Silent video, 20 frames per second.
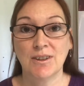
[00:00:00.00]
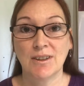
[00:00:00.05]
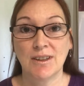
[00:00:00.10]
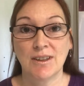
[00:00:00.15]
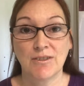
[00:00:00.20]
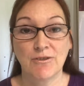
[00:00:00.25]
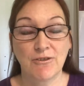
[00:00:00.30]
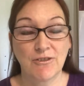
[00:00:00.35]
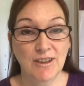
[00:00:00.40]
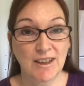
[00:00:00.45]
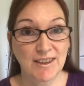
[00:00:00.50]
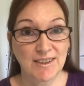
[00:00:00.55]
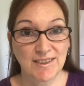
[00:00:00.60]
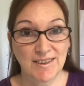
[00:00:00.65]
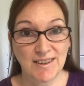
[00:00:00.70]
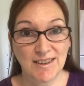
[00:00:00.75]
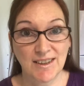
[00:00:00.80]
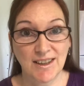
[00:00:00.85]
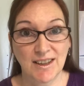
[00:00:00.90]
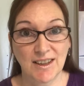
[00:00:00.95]
the
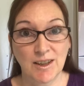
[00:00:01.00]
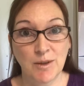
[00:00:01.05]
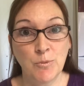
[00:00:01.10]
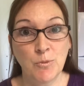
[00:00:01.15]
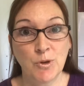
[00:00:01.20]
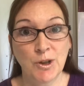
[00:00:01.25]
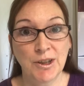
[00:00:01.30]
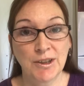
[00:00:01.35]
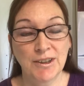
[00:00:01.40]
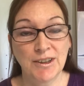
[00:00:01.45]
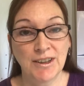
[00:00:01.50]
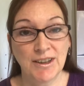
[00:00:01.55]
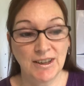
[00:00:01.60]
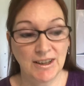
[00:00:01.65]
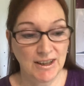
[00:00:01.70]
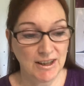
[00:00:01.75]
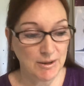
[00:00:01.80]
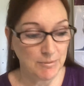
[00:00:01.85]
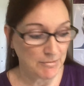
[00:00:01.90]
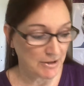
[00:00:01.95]
flexi that I'm wearing
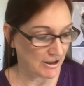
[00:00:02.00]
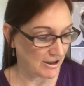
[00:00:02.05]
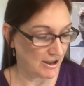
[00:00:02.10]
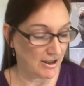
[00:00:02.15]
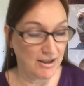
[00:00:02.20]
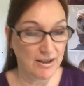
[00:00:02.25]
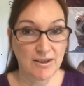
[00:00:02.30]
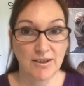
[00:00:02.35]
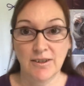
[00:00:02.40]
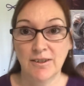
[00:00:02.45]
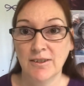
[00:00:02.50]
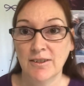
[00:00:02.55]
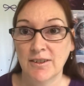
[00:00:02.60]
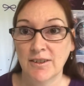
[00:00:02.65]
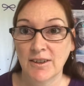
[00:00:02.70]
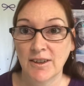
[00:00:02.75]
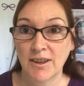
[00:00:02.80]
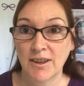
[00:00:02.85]
in my hair